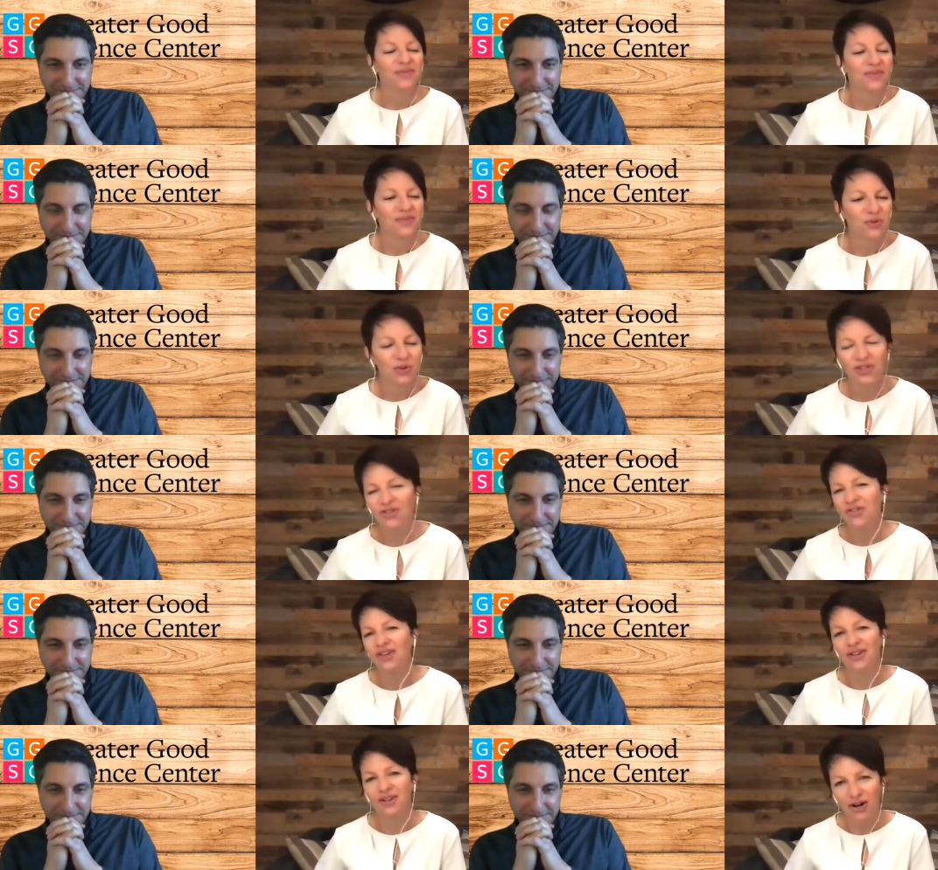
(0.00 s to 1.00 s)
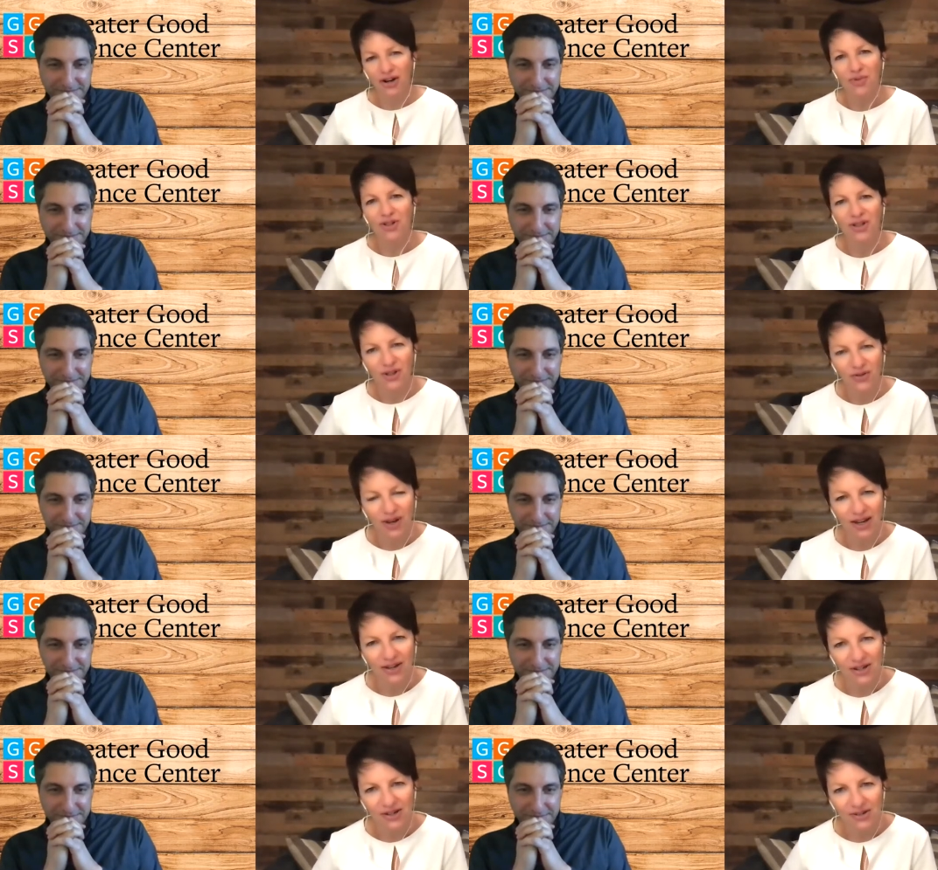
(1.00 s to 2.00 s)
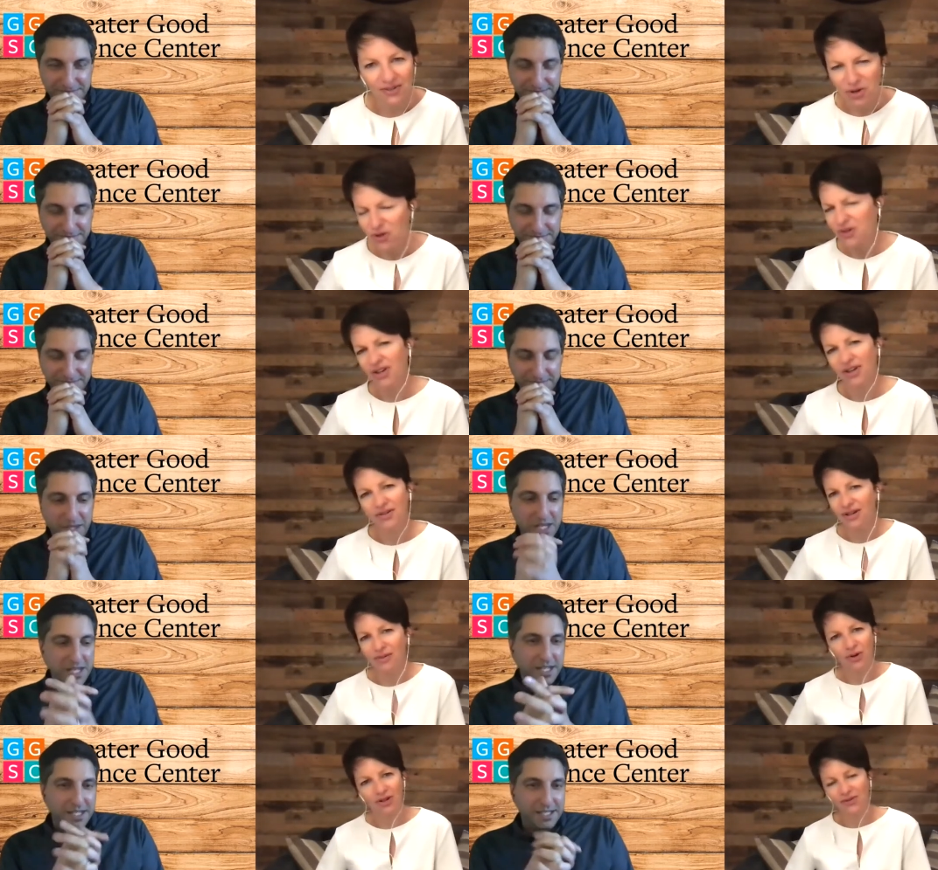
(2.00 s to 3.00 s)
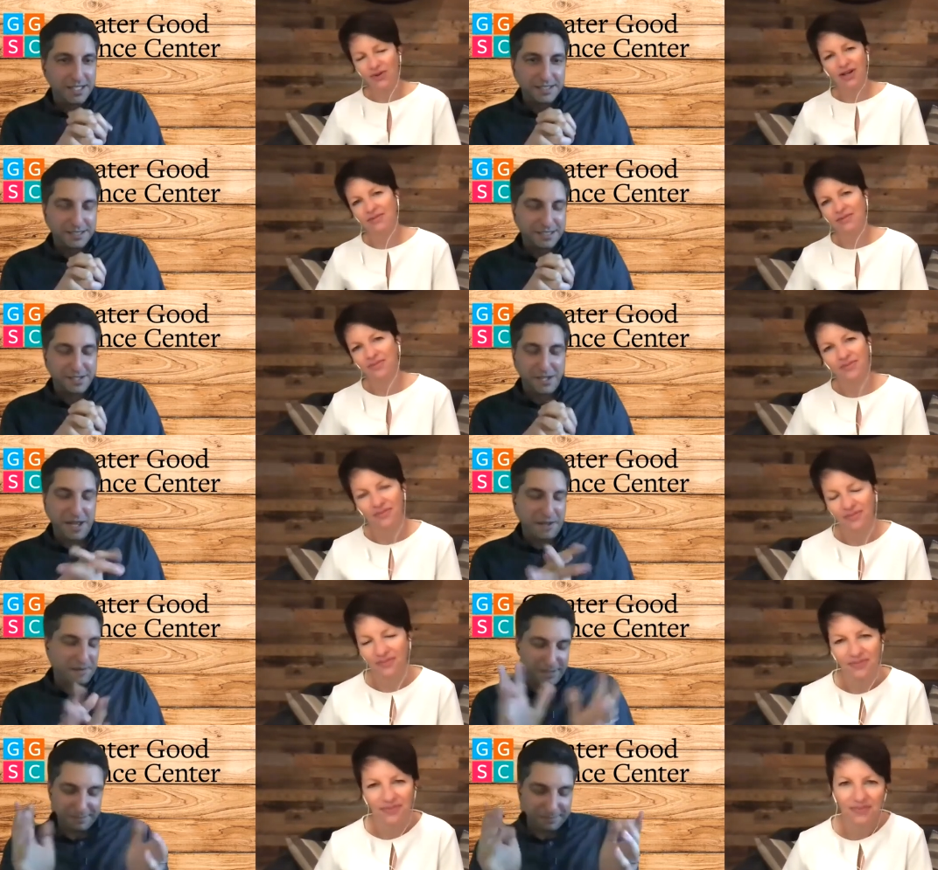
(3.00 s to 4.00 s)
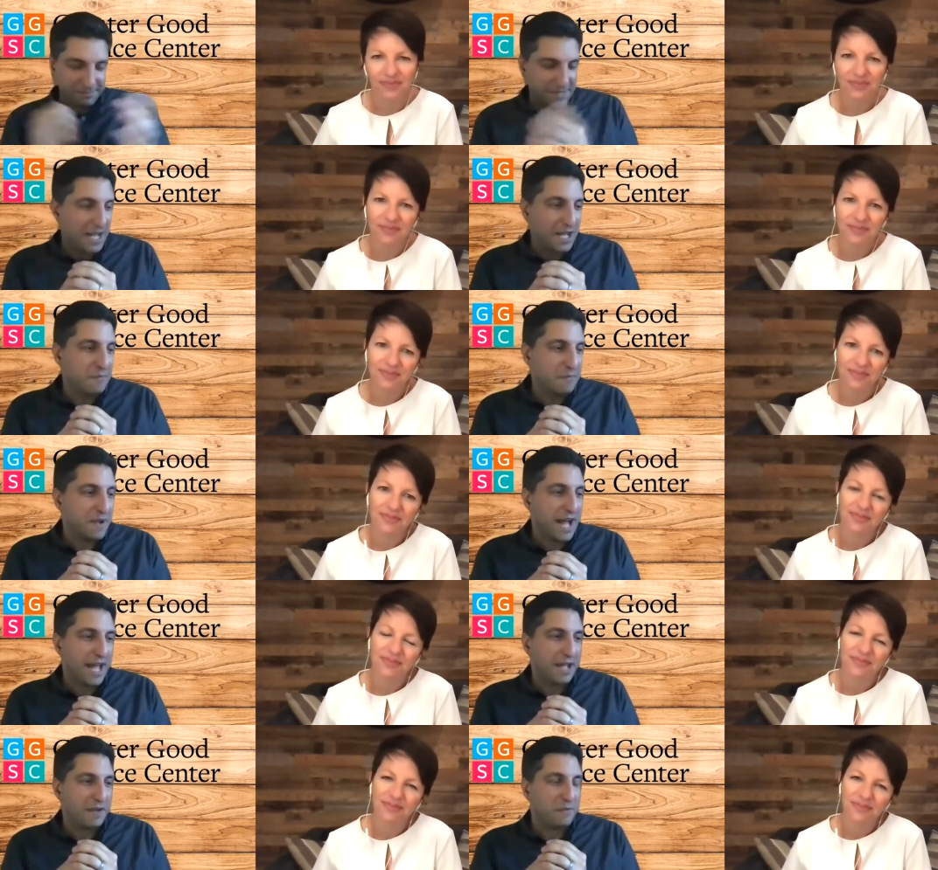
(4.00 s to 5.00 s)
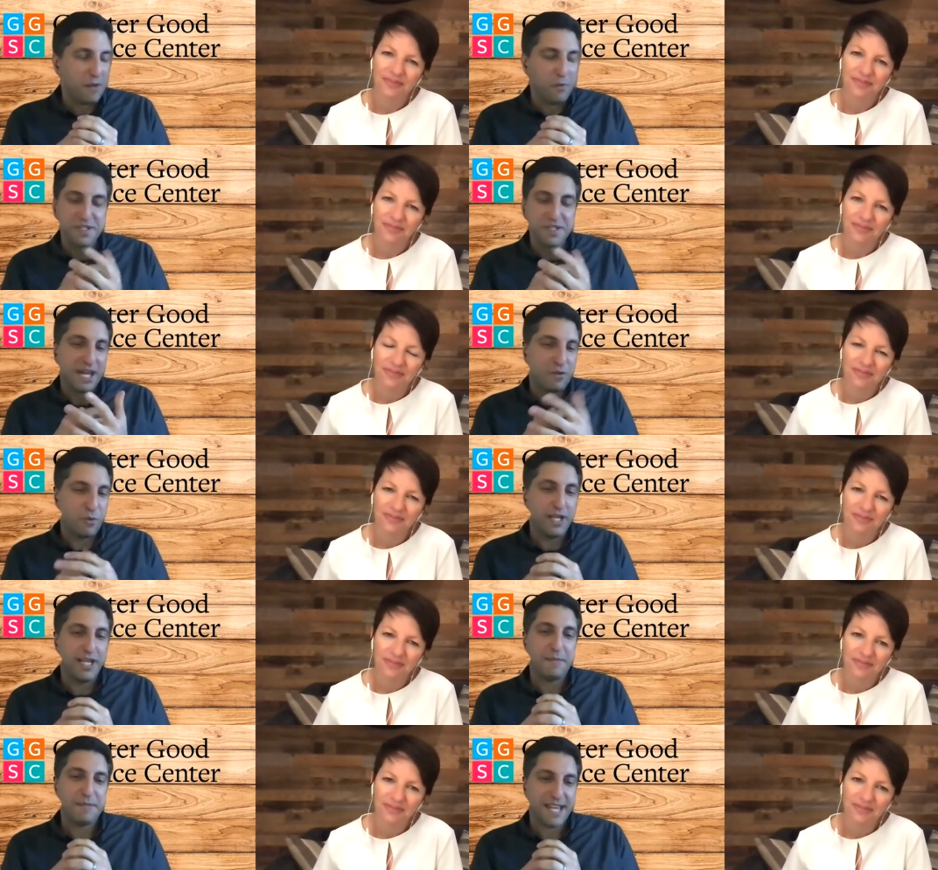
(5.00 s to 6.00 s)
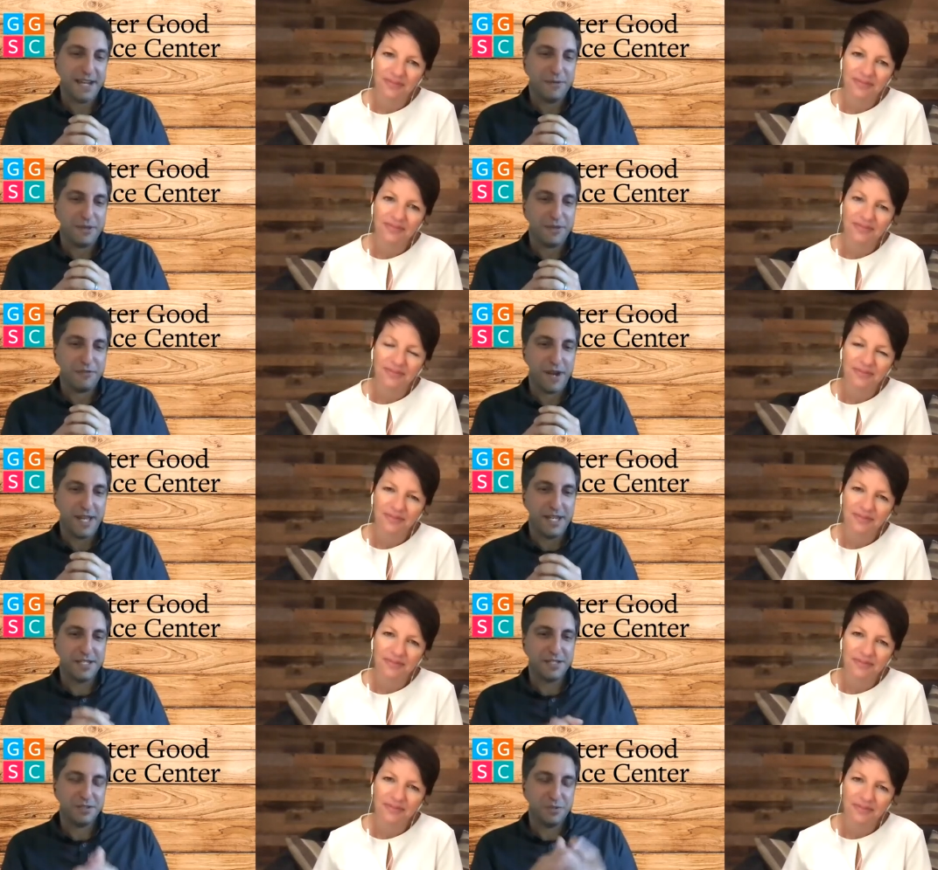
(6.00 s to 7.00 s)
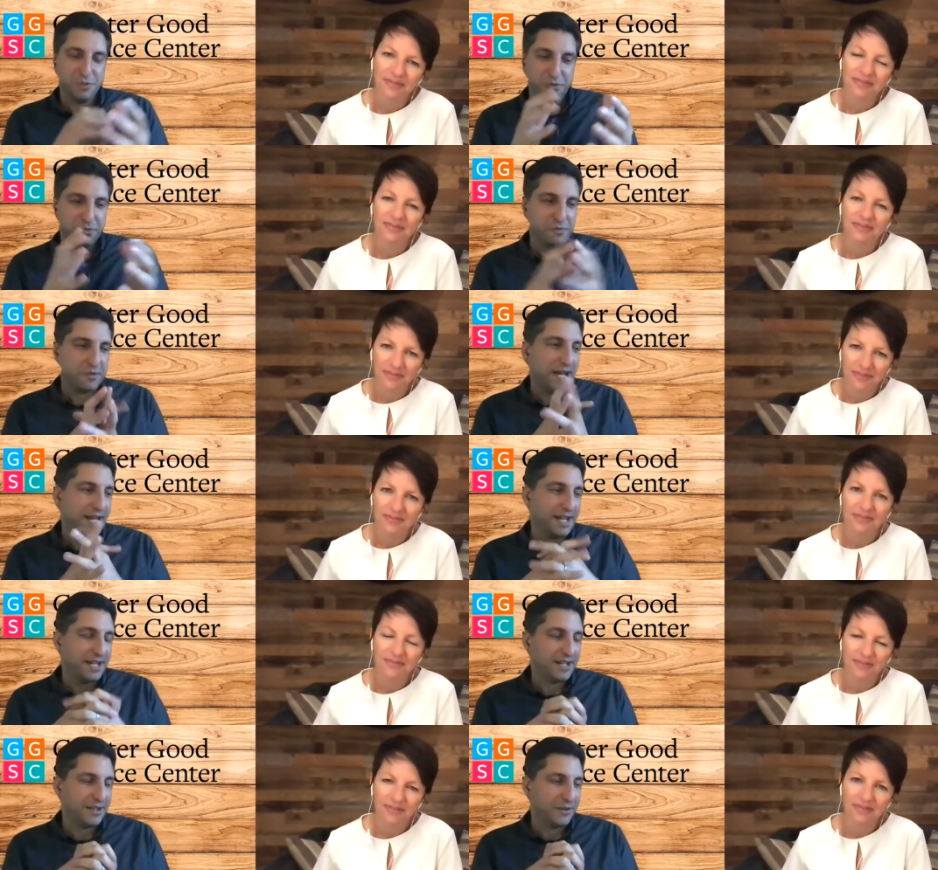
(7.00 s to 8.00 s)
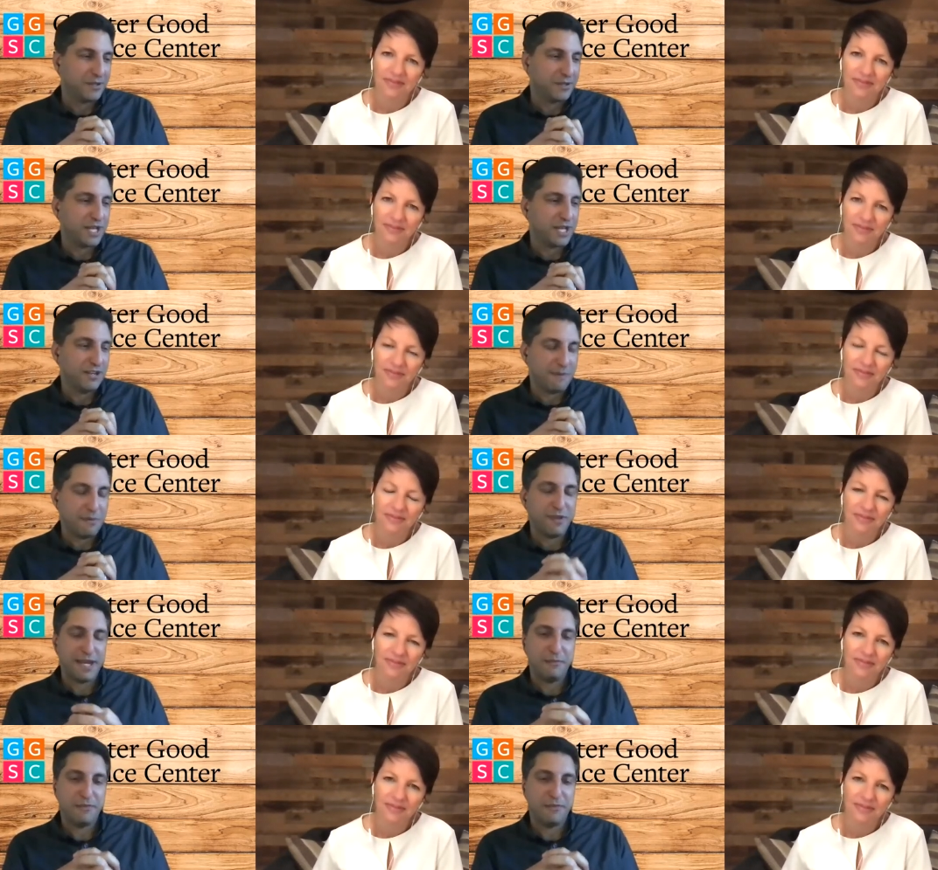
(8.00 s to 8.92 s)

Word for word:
Speaker 1: so what's a silly argument that you've had, Jason? You can tell the same one. It's fine.
Speaker 2: Uh, well, um, I I once got really upset with a friend who, uh, when I was trying to remember the name of a